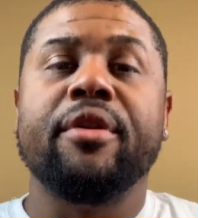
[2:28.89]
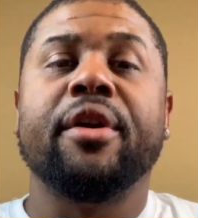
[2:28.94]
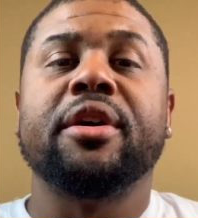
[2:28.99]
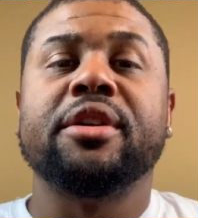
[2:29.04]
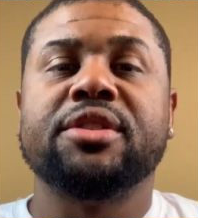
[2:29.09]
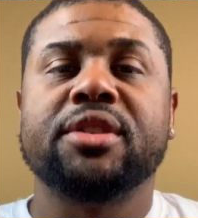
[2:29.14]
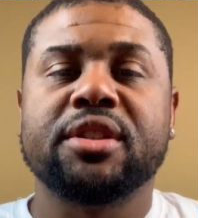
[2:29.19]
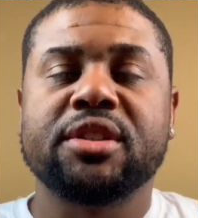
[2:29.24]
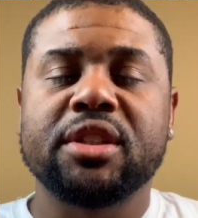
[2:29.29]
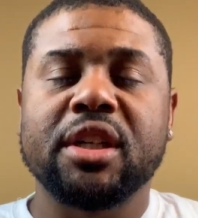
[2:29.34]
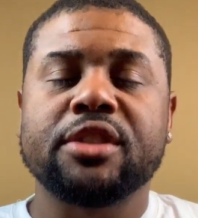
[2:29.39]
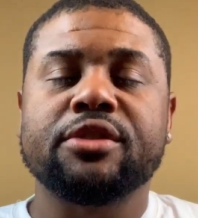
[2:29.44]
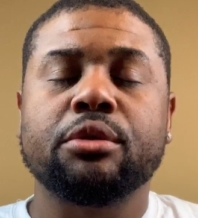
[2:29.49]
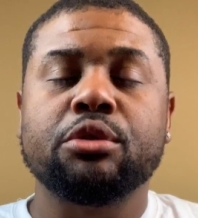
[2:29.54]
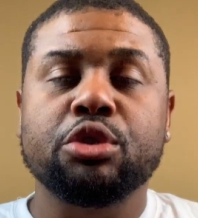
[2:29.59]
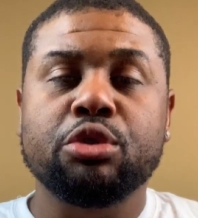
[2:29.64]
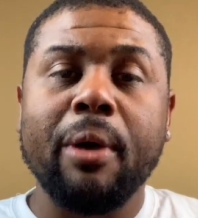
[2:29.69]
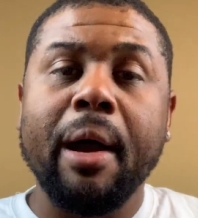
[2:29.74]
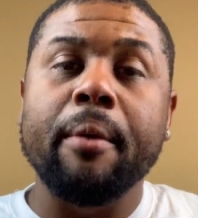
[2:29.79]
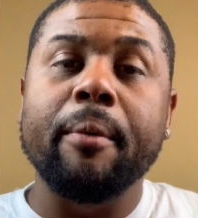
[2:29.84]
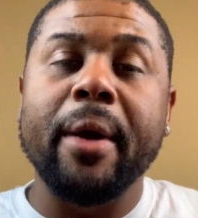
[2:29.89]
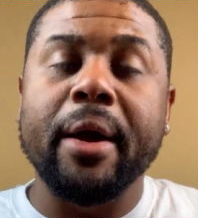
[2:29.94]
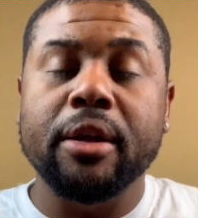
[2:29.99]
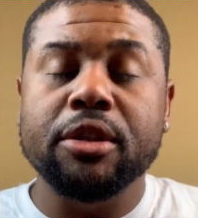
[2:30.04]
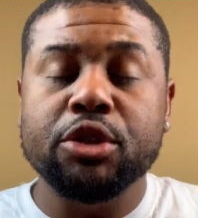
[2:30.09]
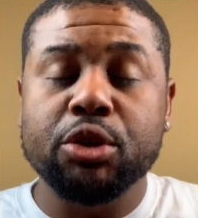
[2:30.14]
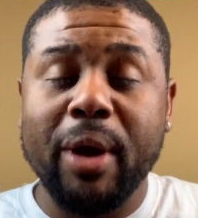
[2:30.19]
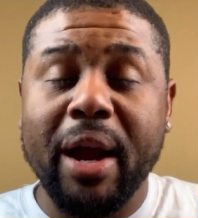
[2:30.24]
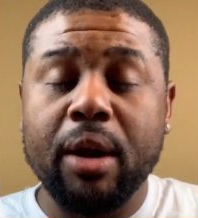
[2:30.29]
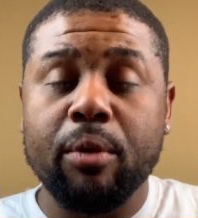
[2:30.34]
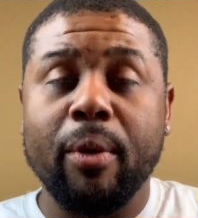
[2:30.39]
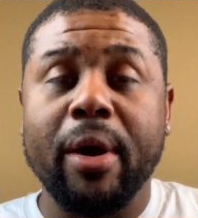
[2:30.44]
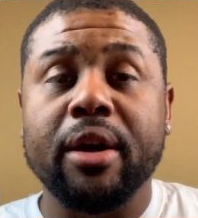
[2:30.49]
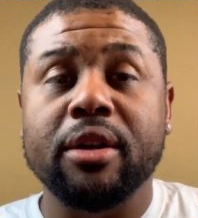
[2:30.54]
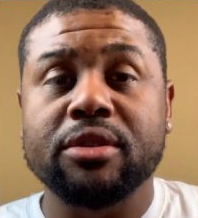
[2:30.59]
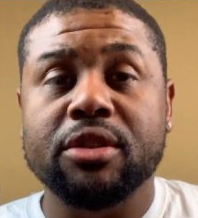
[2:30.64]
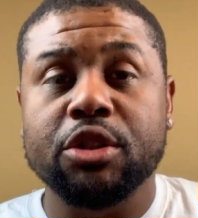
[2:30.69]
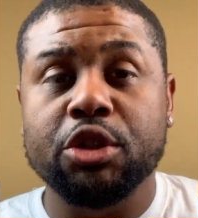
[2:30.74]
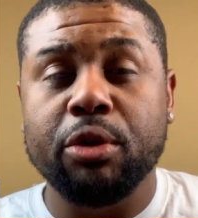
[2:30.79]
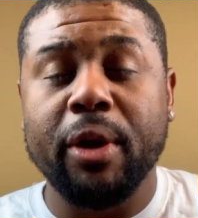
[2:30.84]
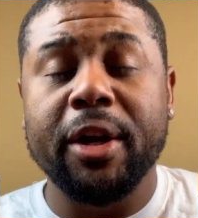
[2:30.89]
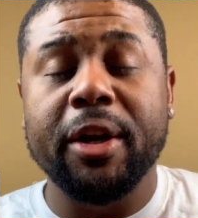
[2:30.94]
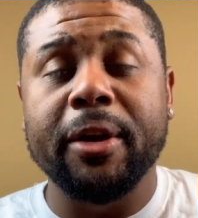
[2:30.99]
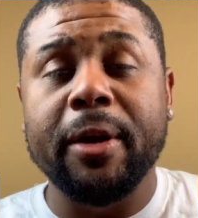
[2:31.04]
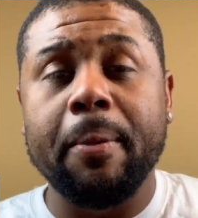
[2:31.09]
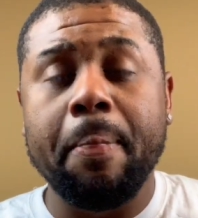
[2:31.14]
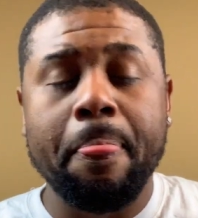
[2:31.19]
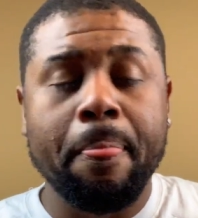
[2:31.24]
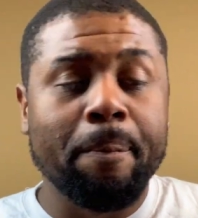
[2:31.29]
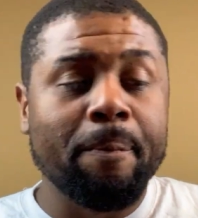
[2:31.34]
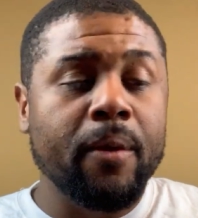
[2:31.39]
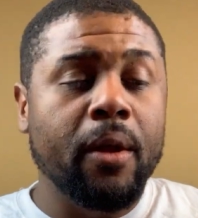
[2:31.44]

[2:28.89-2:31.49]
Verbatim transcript: very successful track records of trading it.